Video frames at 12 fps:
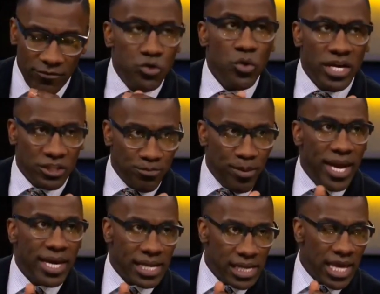if you
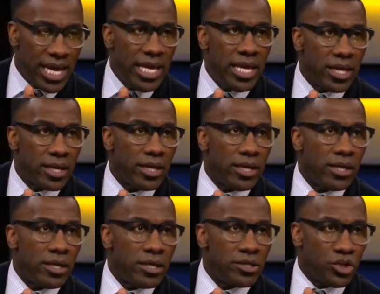expect Klay
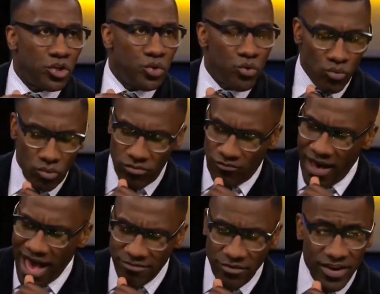to shoot
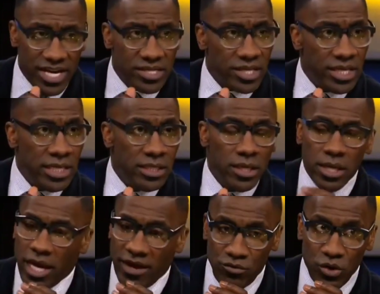5 of 18,
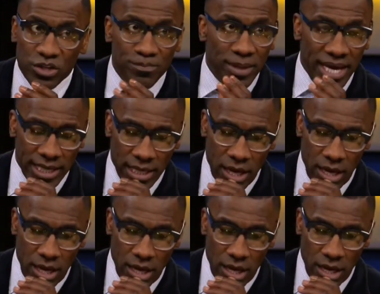if you expect
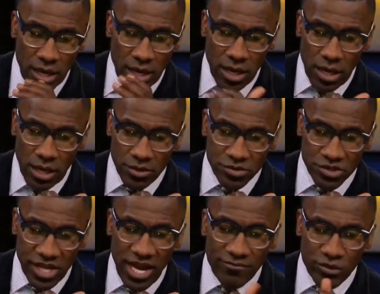
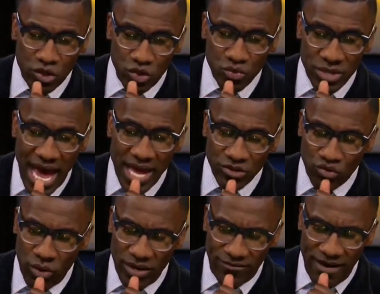Steph to shoot 9
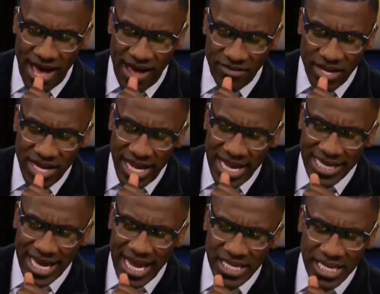of 25,
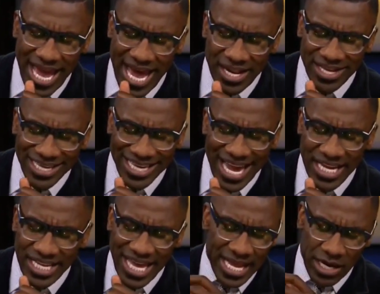and KD
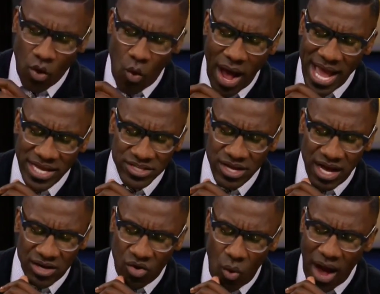had a quiet
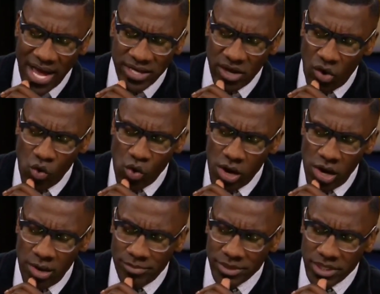
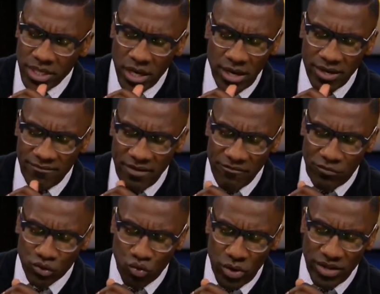ho-hum,
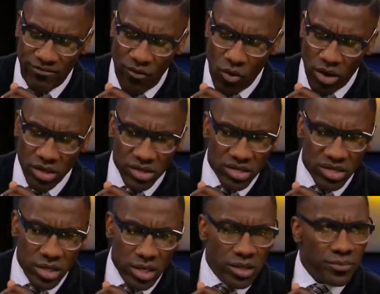uneventful 24.
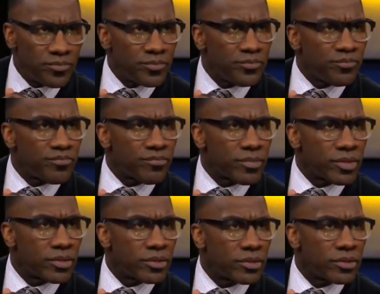That's what happens when you're the
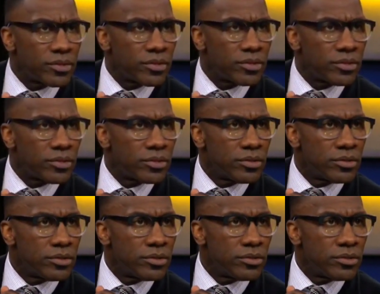best player in
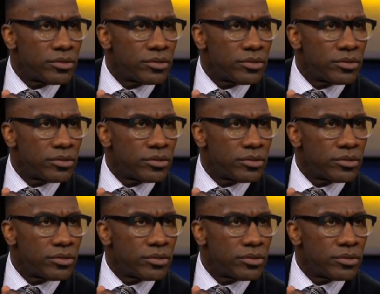basketball.